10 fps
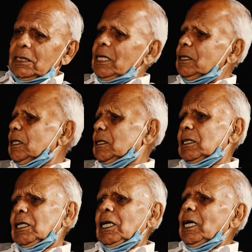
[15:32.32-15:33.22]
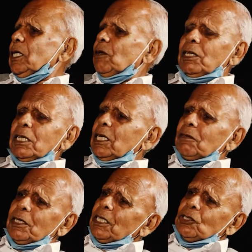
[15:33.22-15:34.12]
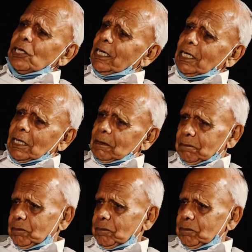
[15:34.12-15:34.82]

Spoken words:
Yes. Even in China,